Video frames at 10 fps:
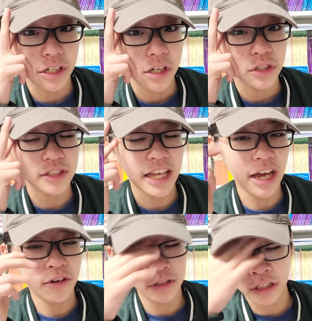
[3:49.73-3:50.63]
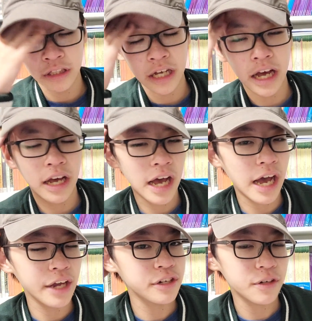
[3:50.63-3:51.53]
sound, the
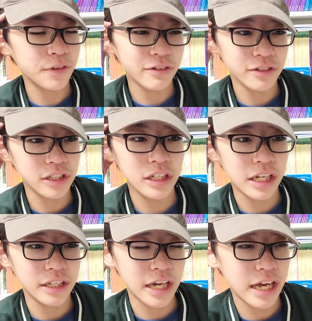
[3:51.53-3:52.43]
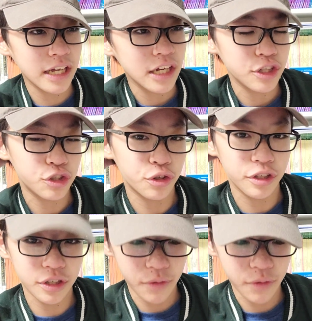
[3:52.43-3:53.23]
higher the frequency and the shorter the